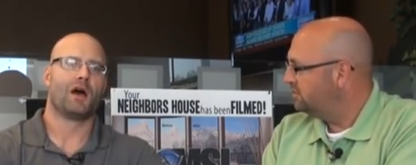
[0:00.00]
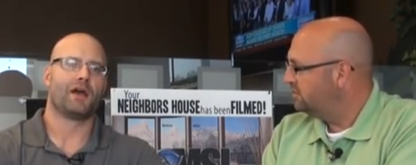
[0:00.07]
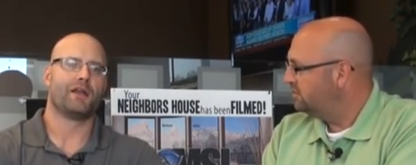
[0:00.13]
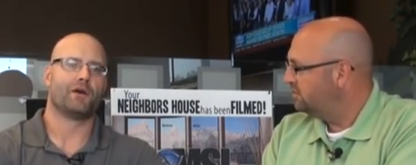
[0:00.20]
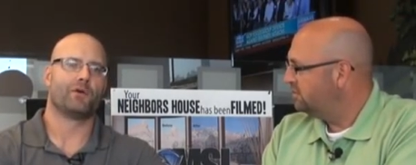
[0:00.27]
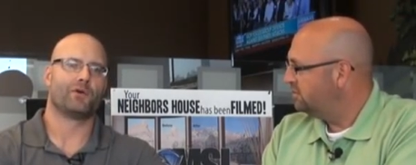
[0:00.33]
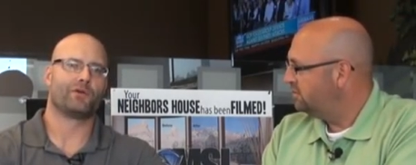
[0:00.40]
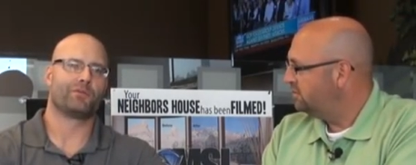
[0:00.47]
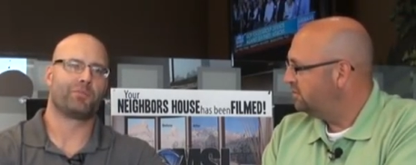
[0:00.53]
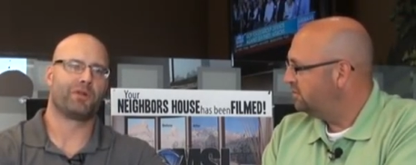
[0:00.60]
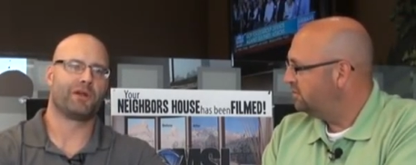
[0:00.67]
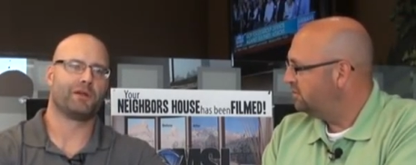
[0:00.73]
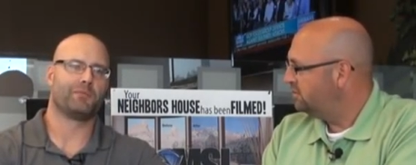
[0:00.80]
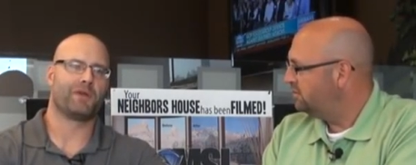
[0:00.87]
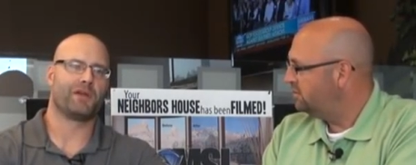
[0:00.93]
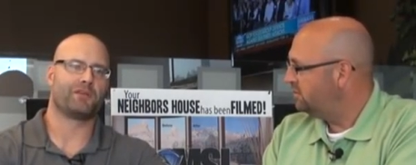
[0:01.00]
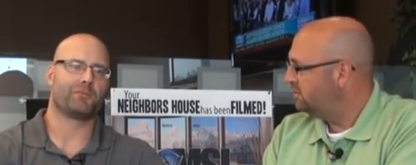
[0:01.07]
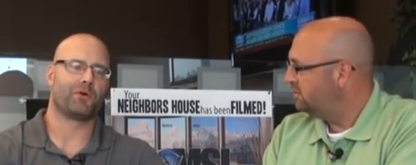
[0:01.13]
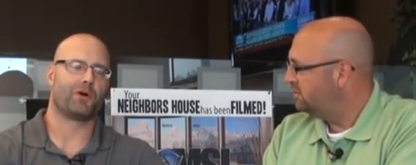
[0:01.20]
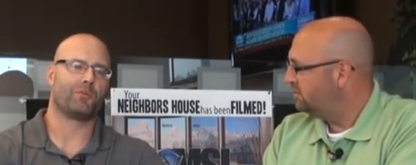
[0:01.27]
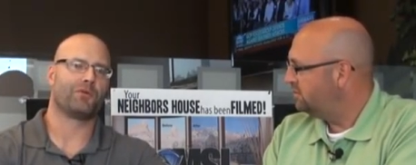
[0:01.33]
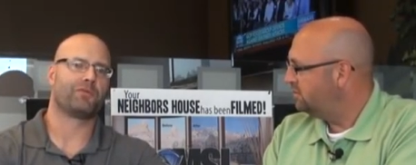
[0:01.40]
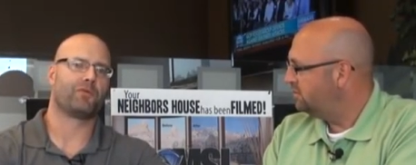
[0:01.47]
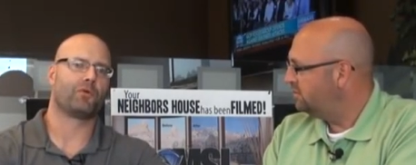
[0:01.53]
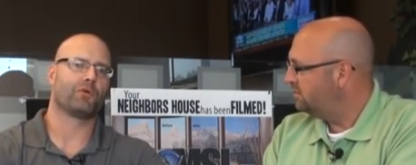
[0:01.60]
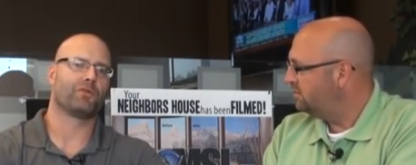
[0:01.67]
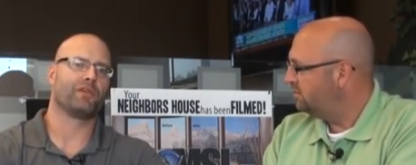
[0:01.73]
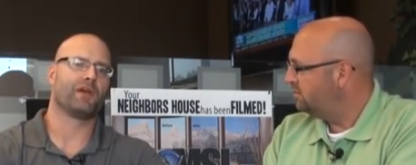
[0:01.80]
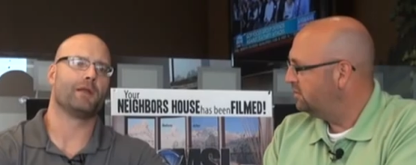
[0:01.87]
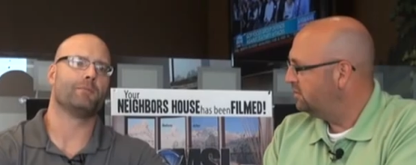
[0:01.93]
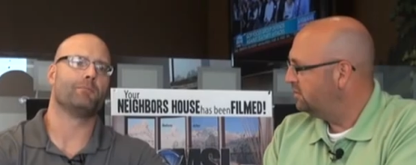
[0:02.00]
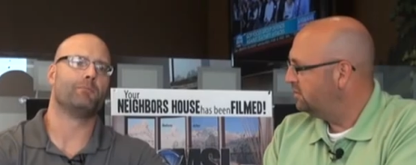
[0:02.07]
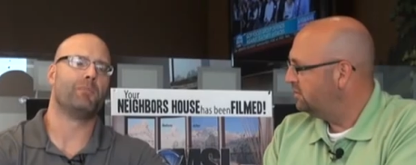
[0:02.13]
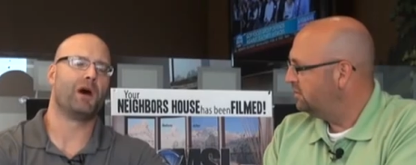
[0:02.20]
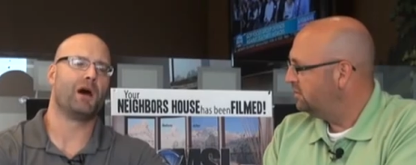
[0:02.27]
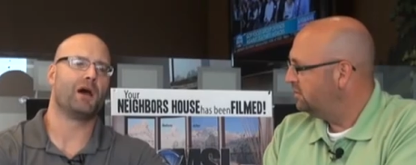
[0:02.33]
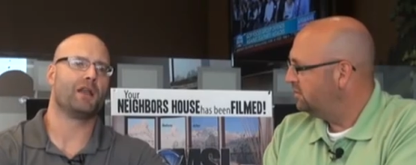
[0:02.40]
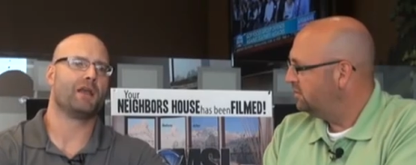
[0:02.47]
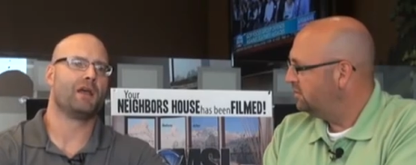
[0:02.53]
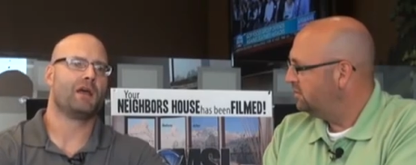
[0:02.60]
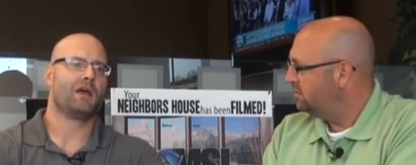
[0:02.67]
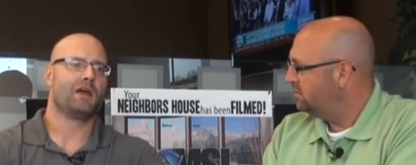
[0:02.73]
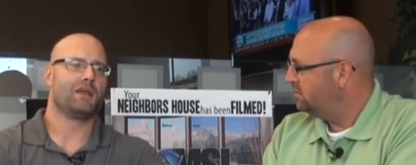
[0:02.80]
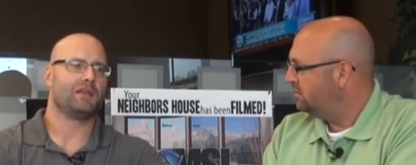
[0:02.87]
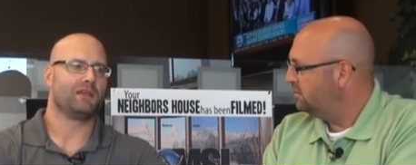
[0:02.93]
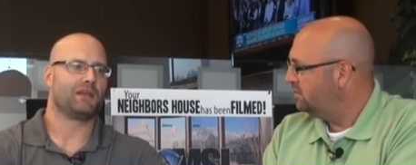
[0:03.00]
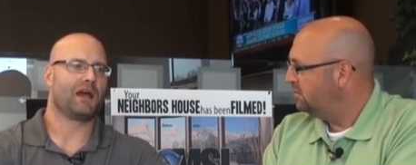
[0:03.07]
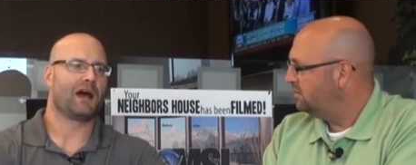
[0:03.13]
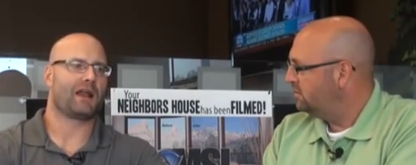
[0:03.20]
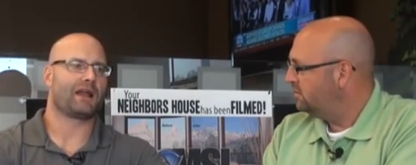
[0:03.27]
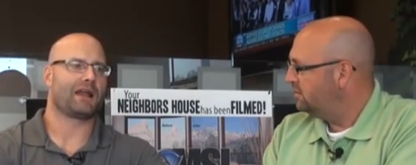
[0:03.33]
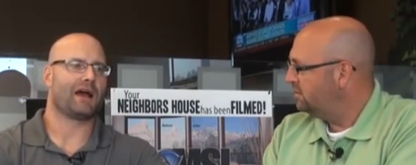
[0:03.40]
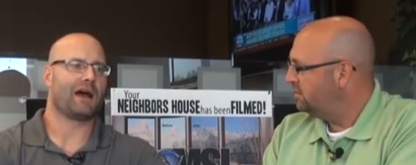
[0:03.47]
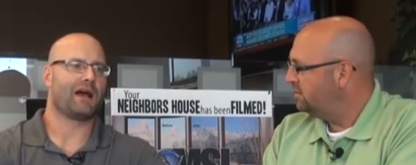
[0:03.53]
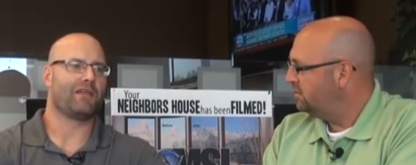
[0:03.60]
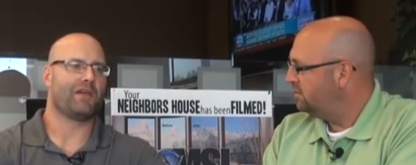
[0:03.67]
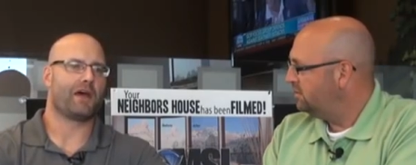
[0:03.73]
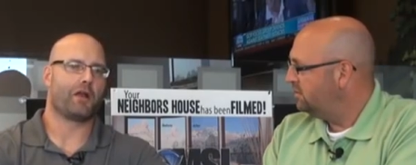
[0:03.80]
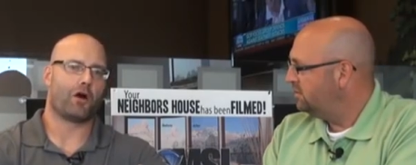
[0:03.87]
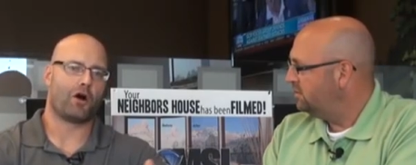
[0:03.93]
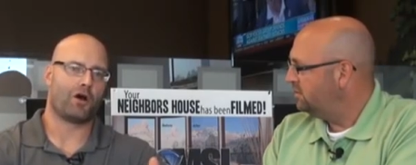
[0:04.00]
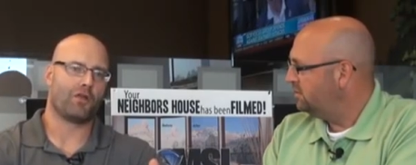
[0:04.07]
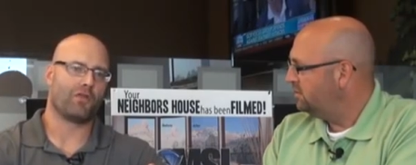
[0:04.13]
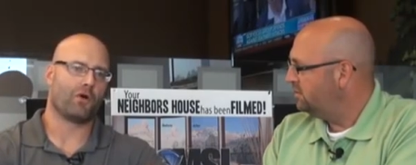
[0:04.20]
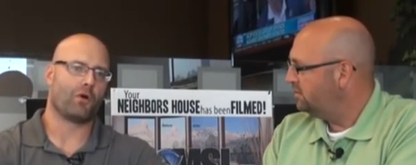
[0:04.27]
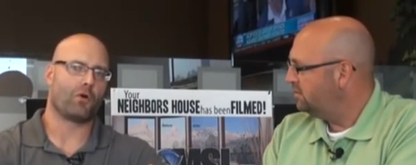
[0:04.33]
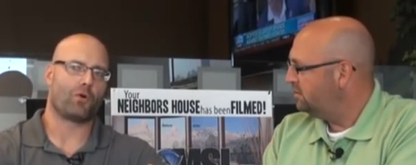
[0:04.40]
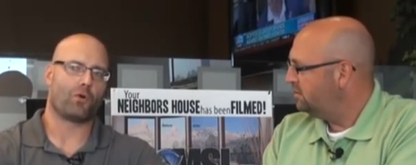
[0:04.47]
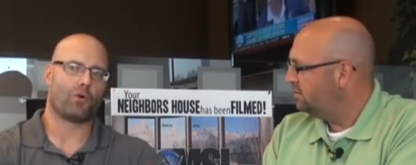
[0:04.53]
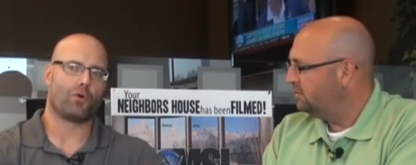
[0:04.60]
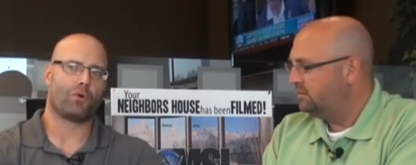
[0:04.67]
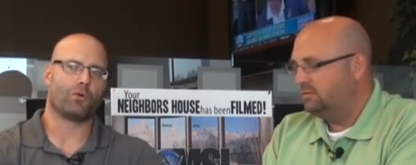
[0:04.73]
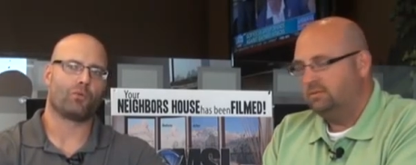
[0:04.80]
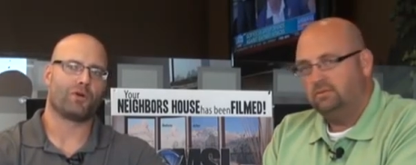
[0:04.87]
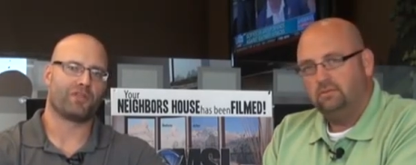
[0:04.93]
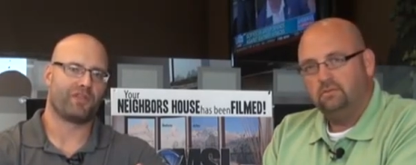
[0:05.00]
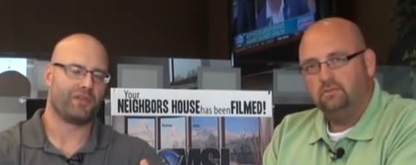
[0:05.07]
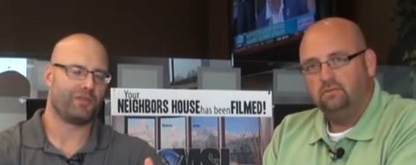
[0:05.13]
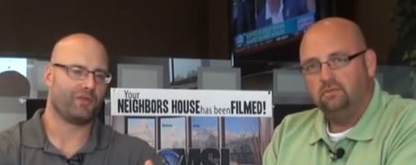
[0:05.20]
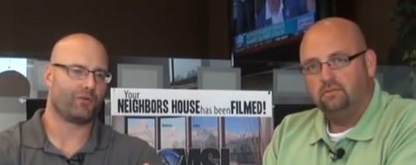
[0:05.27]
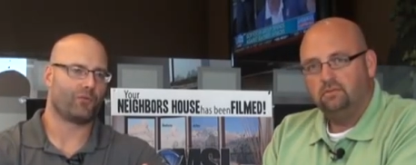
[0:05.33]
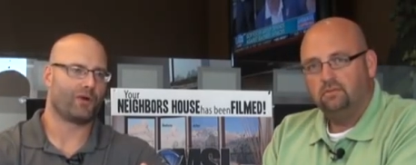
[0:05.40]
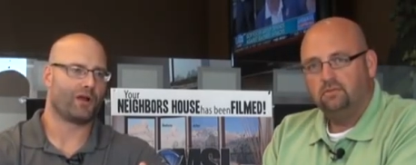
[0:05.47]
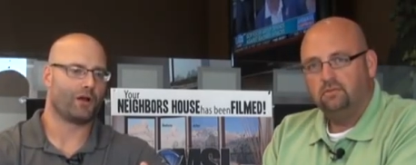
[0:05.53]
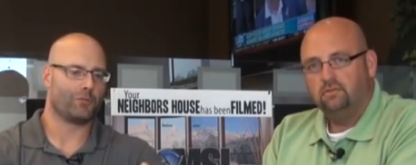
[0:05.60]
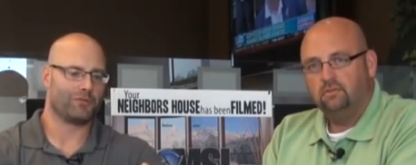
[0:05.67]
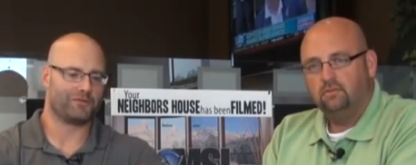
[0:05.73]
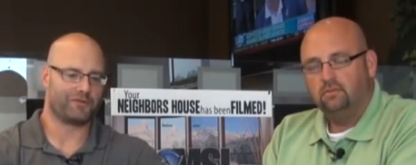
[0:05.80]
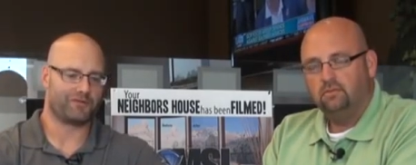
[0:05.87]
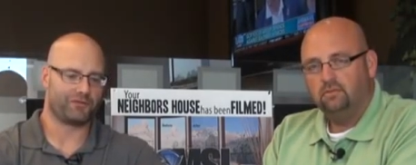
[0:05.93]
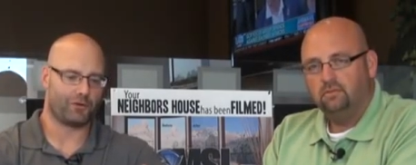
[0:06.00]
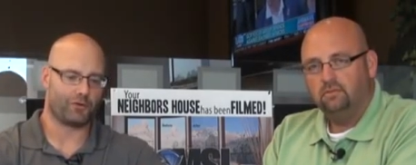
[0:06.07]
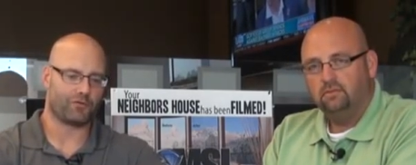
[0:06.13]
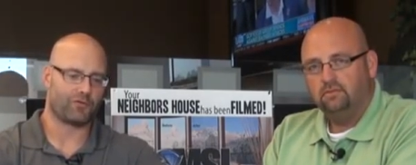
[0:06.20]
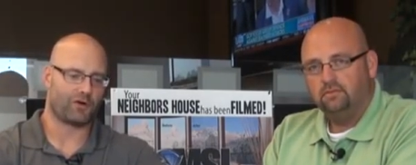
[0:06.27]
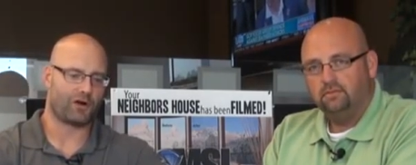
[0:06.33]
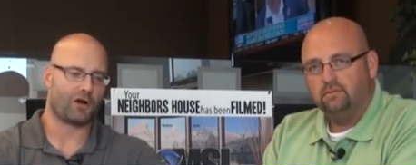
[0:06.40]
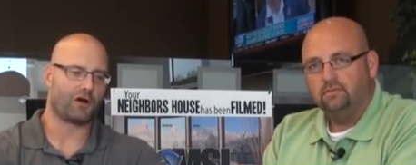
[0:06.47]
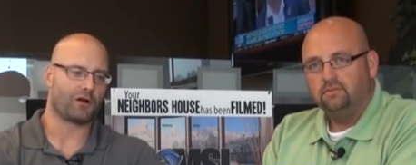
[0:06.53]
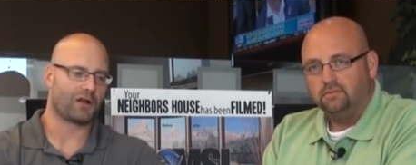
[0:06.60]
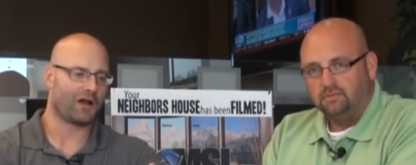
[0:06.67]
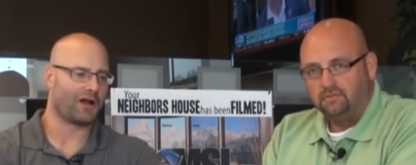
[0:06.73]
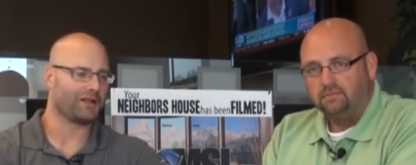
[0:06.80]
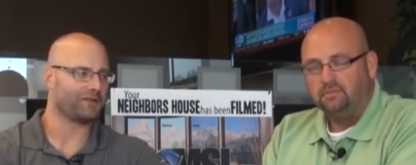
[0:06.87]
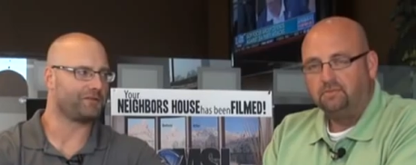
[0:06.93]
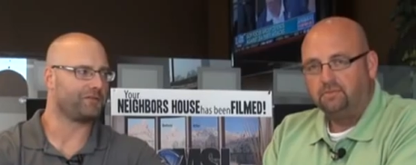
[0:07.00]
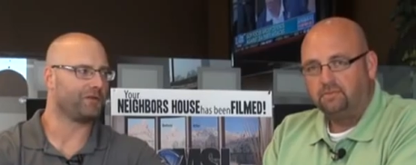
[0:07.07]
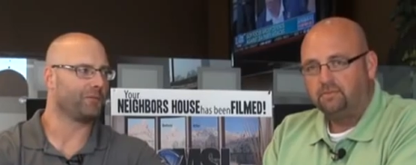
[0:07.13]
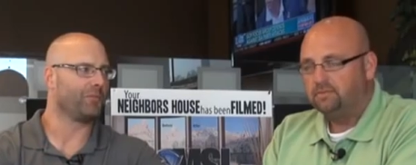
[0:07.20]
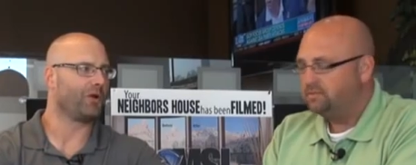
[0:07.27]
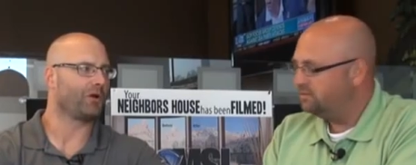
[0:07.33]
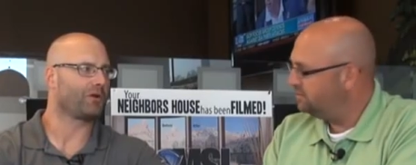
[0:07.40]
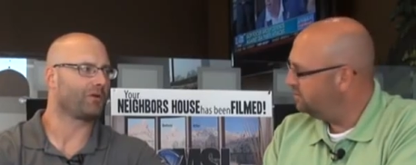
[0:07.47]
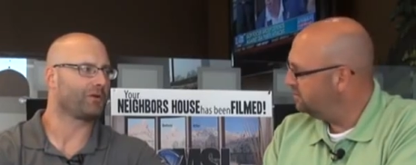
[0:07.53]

Speaker 1: I know he was playing baseball before then, but you got a guy that, on the whole, within the realm of his overall college football